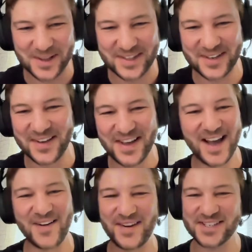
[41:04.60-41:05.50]
will do?
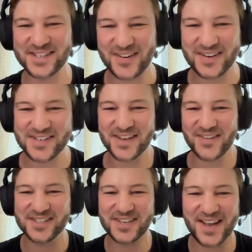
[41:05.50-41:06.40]
I mean, it's so
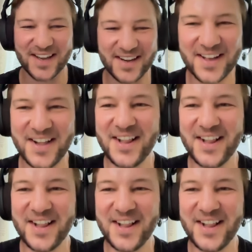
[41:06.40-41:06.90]
insane.